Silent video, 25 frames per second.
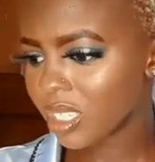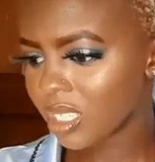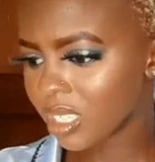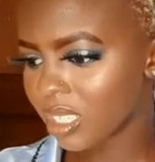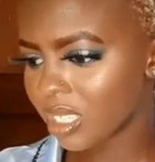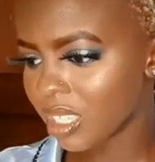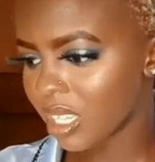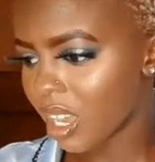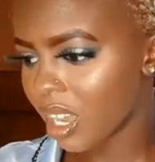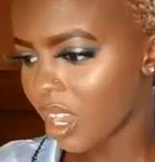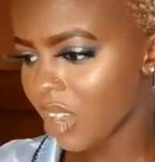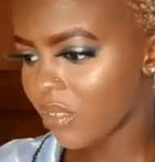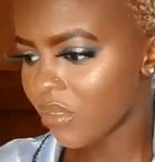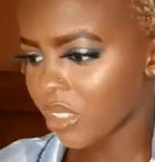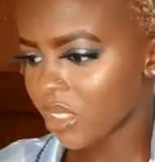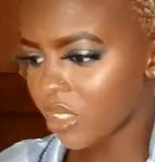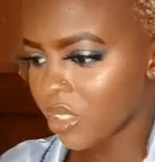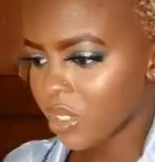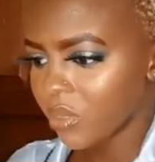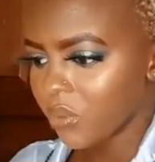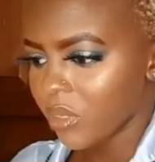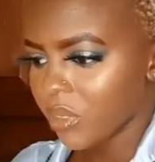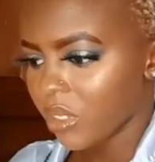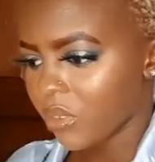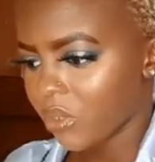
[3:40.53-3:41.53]
they haven't
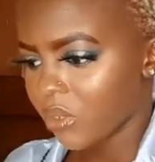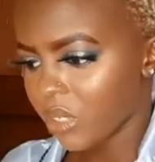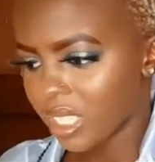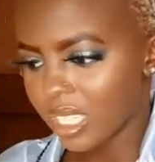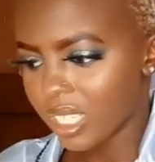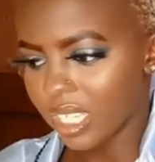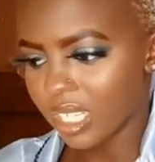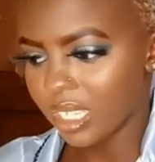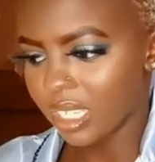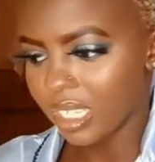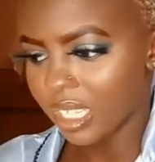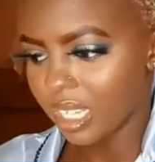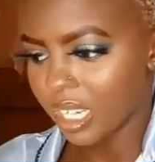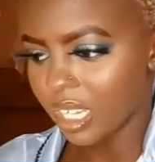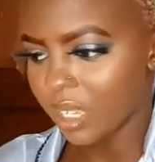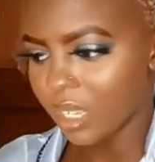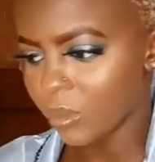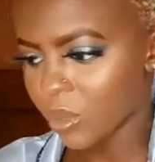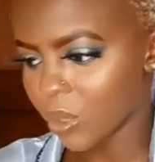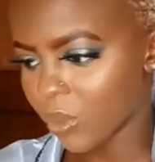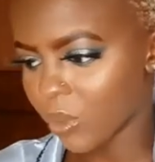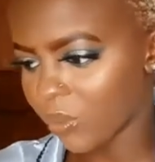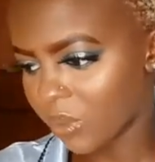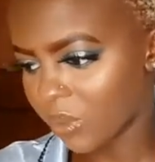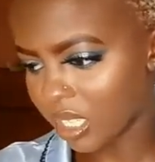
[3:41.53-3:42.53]
even written the names
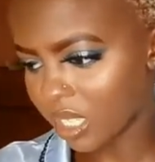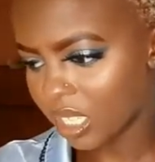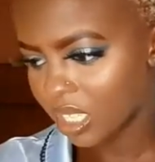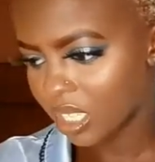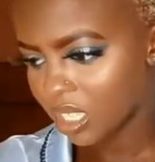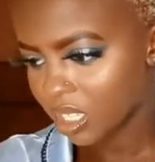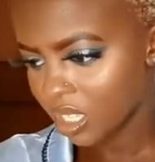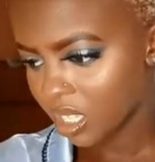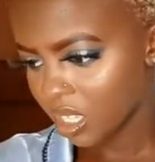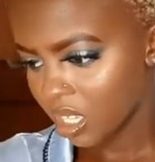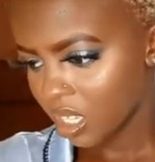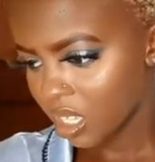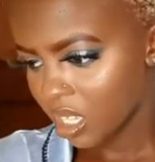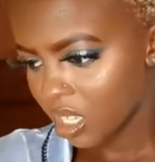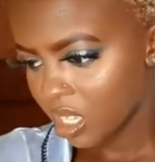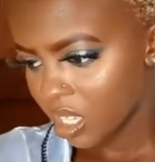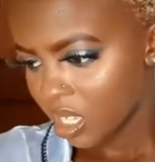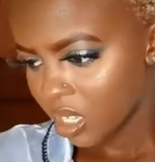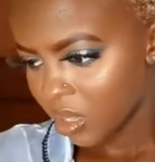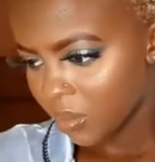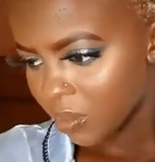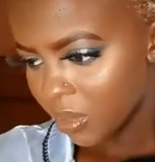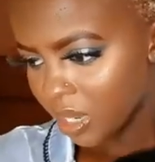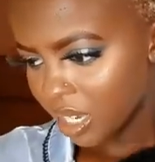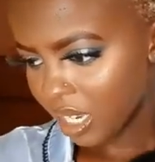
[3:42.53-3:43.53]
of these.
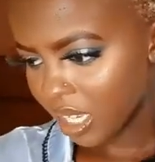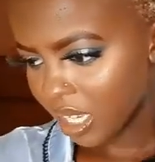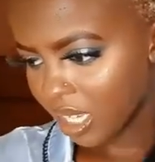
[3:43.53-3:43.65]
But I